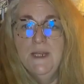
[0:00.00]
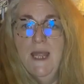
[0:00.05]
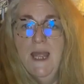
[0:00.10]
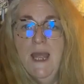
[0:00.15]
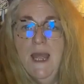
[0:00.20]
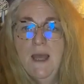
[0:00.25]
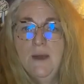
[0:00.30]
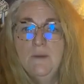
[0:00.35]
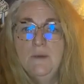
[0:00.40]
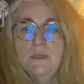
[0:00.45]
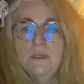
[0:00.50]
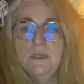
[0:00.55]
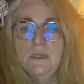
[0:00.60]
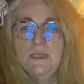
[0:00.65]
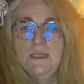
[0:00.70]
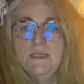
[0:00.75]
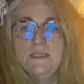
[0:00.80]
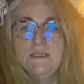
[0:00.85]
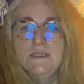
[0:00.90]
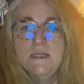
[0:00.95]

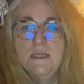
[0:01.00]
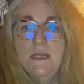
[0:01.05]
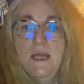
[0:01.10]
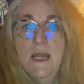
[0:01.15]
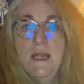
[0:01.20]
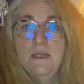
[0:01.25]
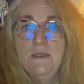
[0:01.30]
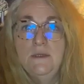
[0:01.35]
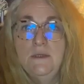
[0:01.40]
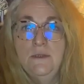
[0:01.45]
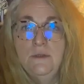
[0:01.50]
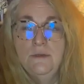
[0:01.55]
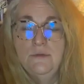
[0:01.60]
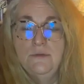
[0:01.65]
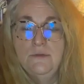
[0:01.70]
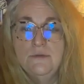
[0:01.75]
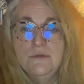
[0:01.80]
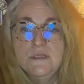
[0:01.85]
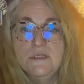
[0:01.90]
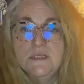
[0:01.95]
cowardly to let
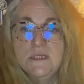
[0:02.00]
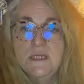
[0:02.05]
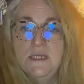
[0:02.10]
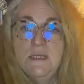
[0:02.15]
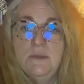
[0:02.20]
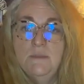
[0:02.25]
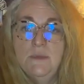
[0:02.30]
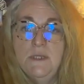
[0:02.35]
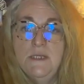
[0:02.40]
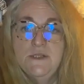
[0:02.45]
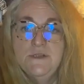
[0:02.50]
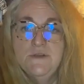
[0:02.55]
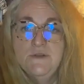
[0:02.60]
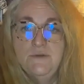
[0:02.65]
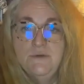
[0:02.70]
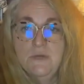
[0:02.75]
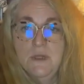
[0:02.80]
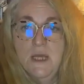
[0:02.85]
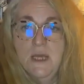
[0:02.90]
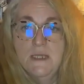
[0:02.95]
you see me
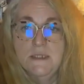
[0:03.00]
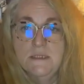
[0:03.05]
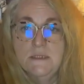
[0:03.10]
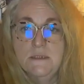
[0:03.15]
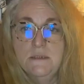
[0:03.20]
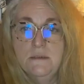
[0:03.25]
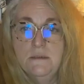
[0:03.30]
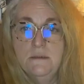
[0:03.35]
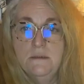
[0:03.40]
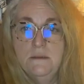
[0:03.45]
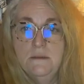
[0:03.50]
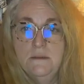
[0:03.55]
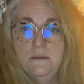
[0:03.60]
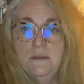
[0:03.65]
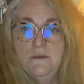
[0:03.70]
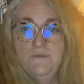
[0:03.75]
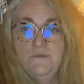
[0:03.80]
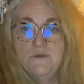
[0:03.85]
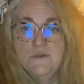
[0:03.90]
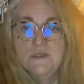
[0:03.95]
do that,
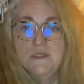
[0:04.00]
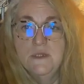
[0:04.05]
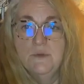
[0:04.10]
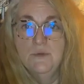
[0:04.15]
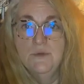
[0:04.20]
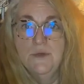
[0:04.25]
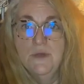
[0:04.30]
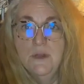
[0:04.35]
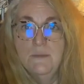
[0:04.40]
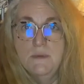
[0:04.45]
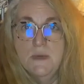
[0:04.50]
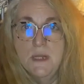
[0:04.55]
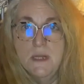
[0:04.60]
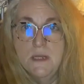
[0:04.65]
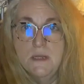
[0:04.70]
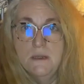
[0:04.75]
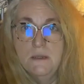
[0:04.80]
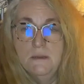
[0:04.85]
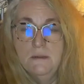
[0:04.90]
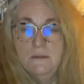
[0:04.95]
if you see what I
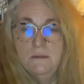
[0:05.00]
mean.